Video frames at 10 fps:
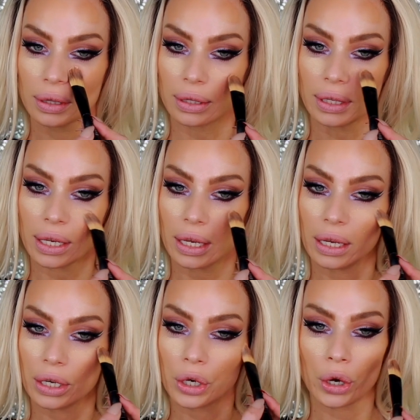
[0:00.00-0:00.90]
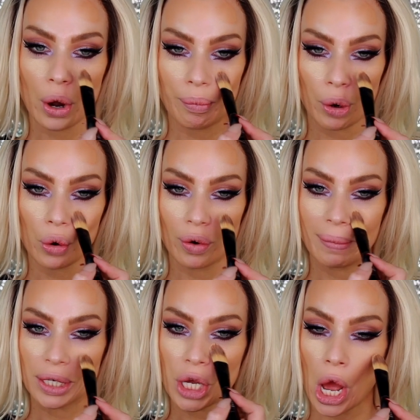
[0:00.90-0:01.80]
the inner
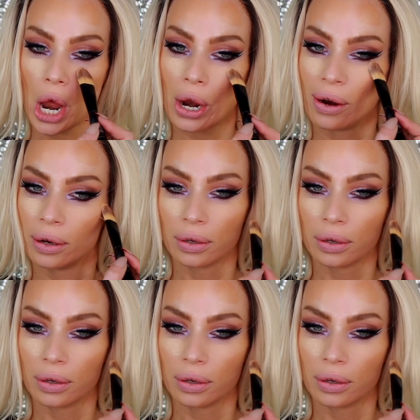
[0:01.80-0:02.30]
perimeter.